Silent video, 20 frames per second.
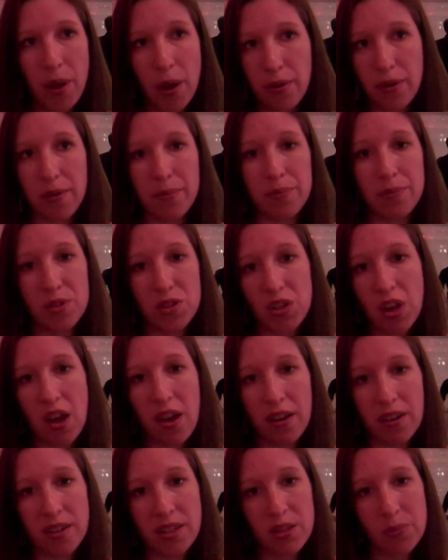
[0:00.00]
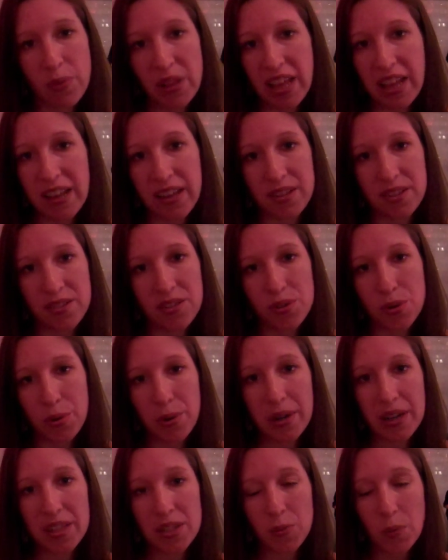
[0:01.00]
Poems, songs, plays,
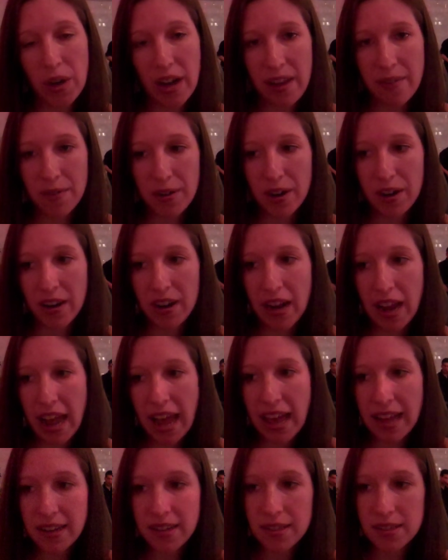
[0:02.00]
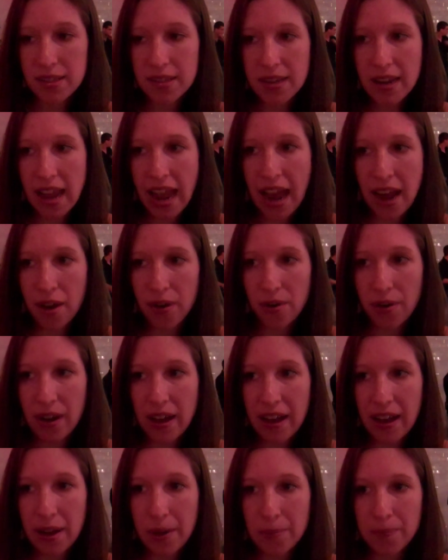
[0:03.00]
stories, whatever. And now
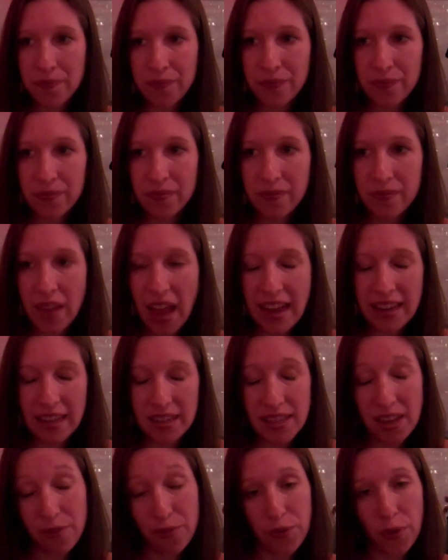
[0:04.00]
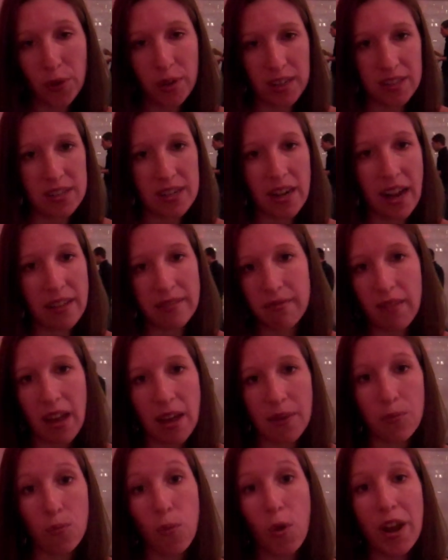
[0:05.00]
I guess I've focused in
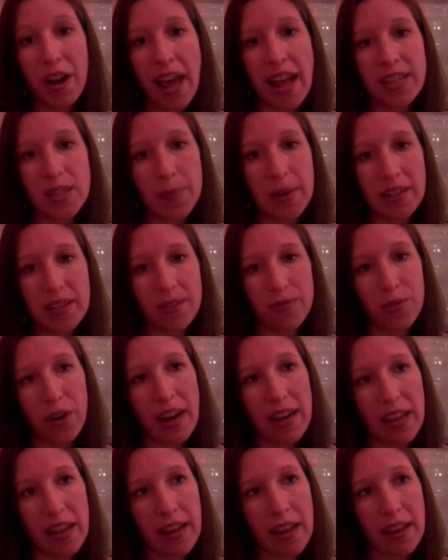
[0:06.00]
on one aspect of writing.